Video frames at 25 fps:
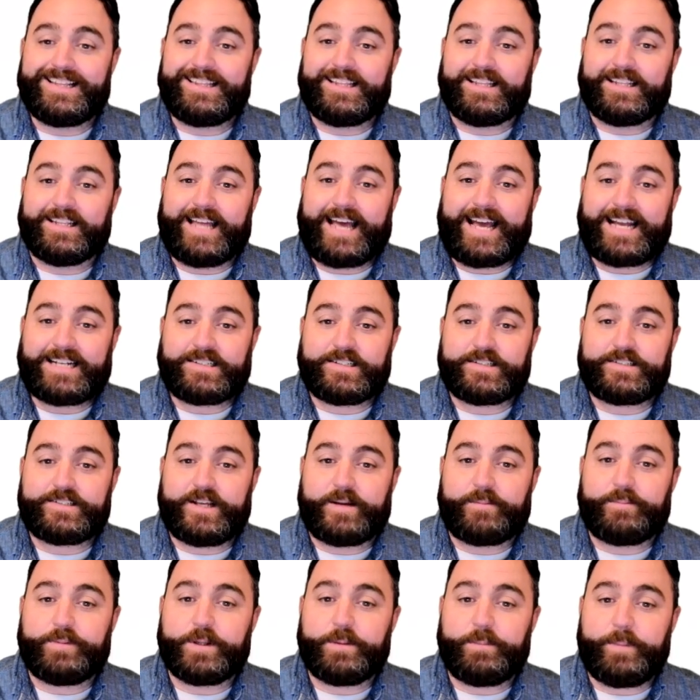the latch
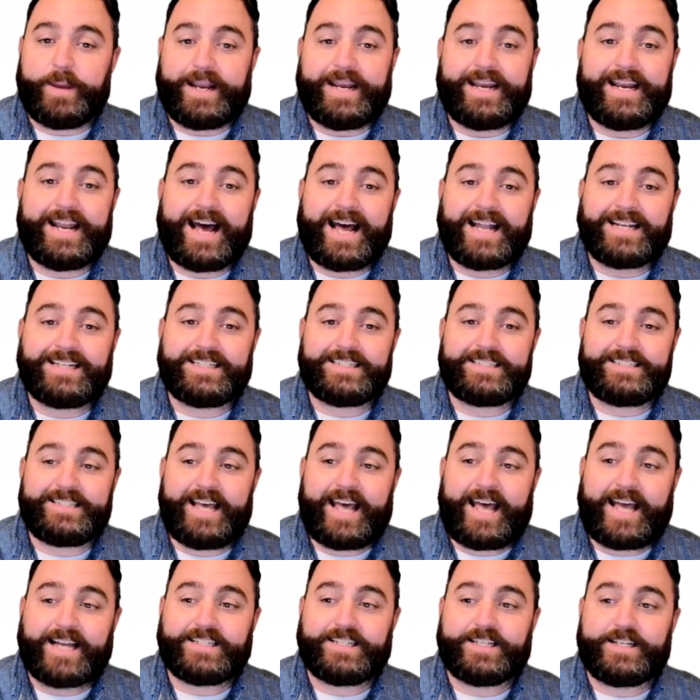assembly may not
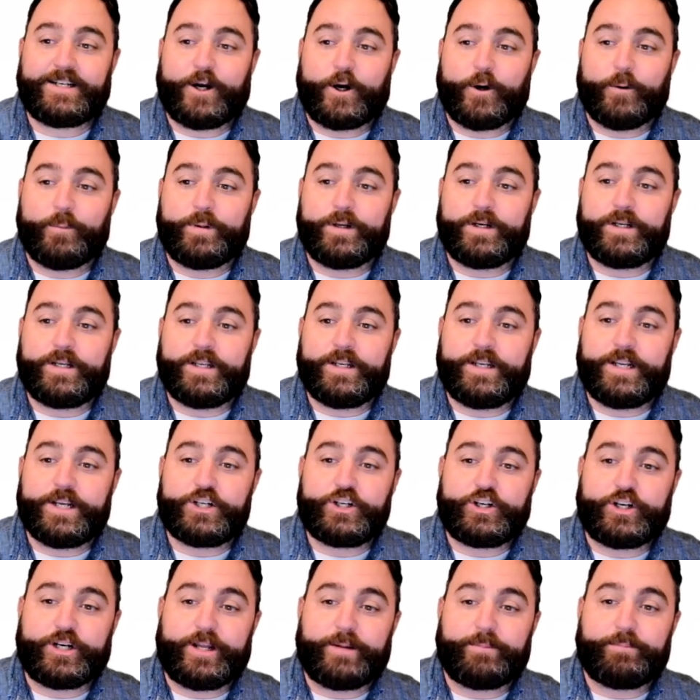detect an open
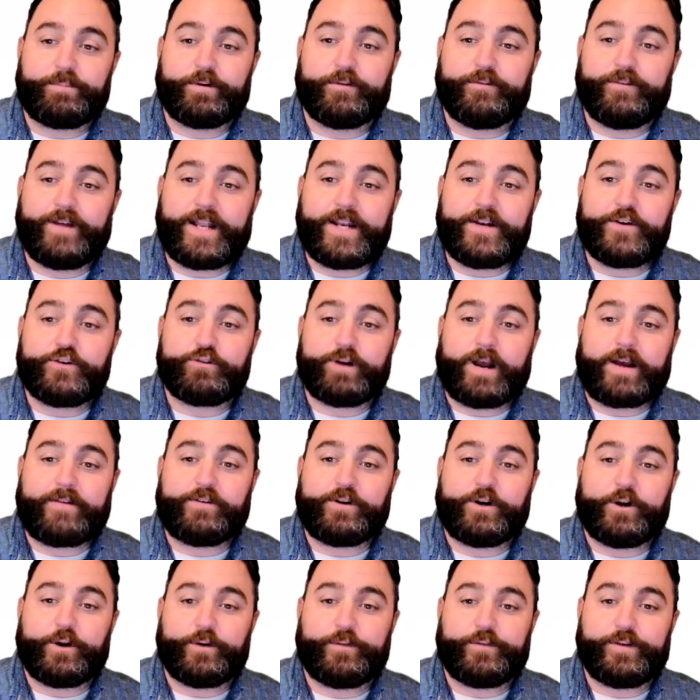condition and prevent
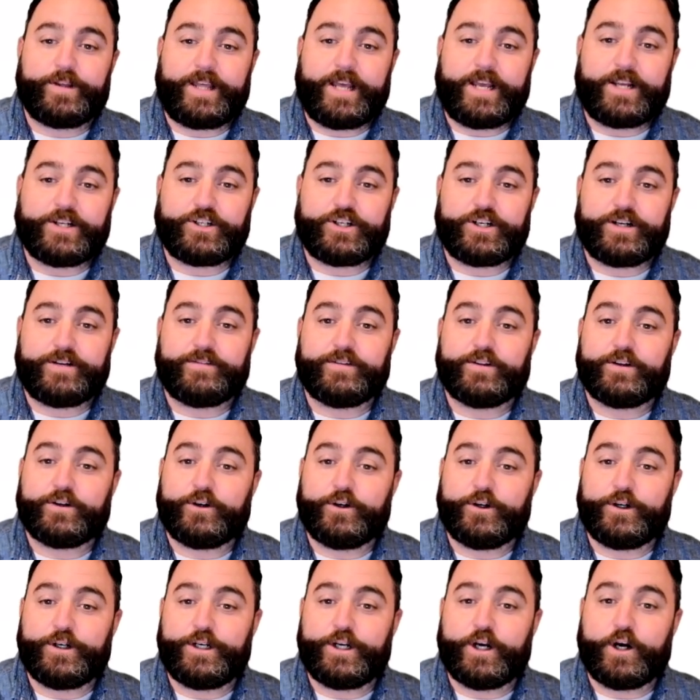driver notification of the
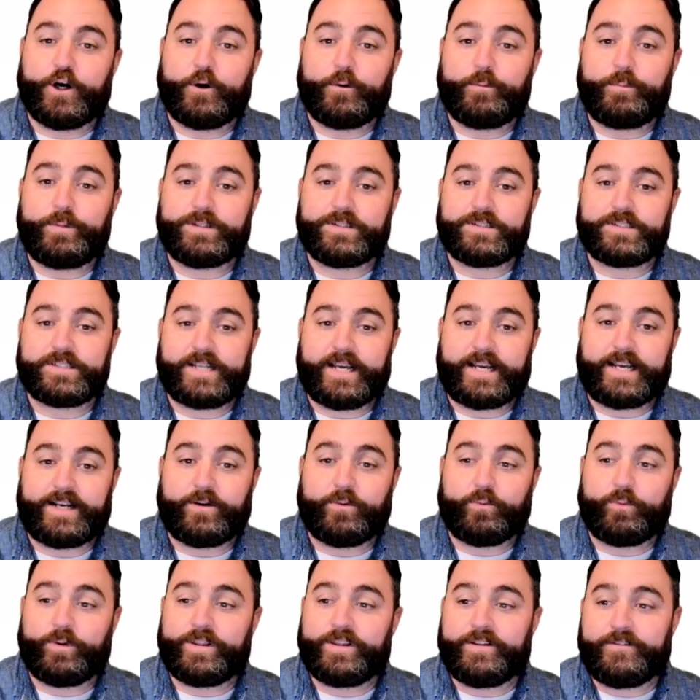hood open state
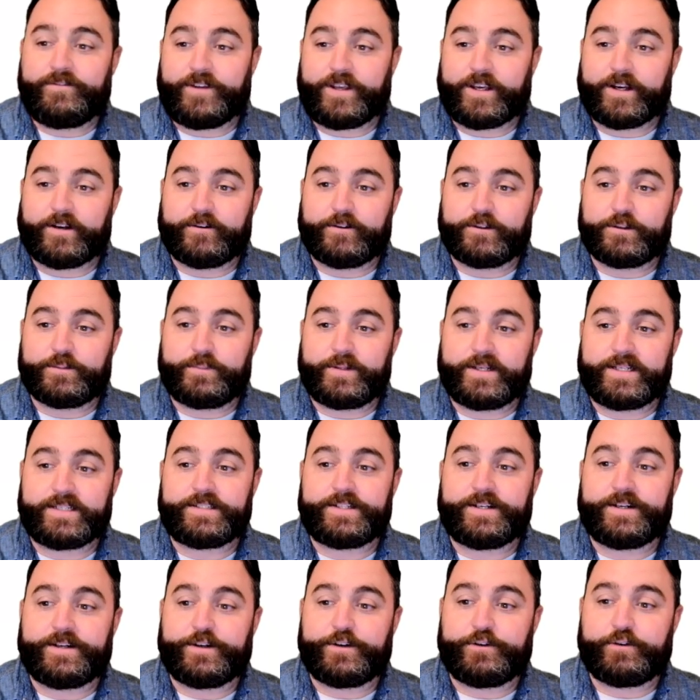when the vehicle is
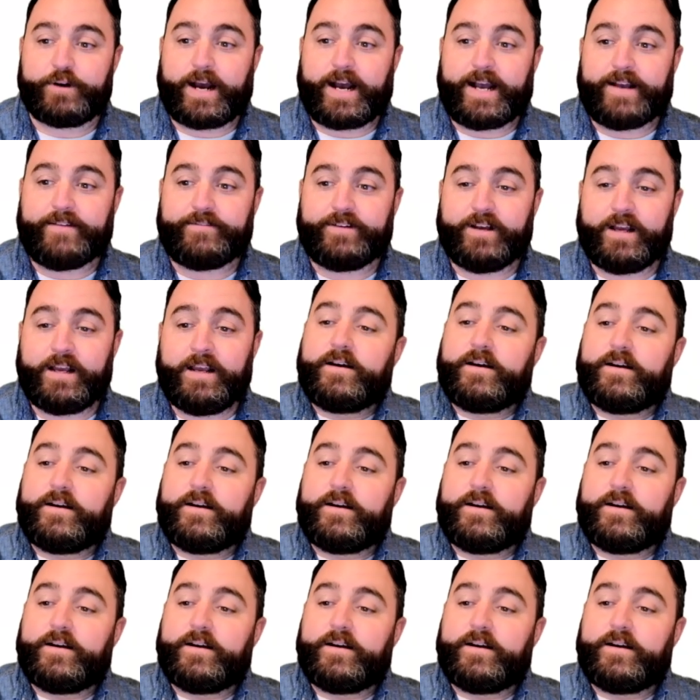placed into drive.